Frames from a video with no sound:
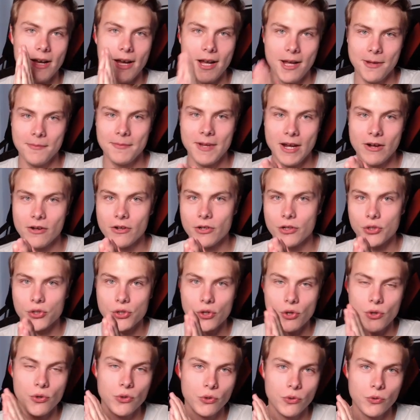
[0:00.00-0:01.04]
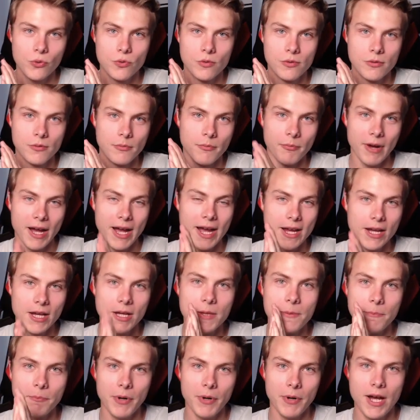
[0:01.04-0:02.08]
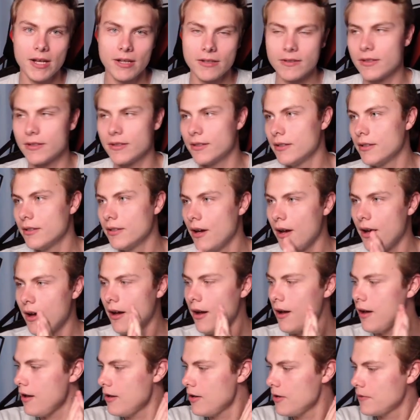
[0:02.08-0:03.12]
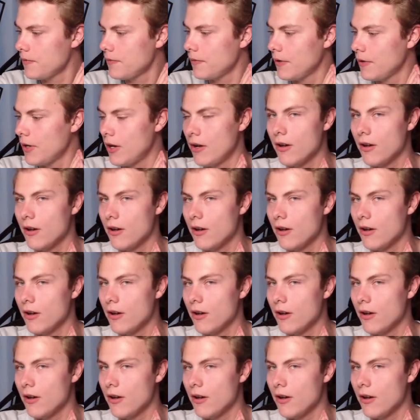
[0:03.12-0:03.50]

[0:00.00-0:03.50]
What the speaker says: I'm now going to show you my unboxing of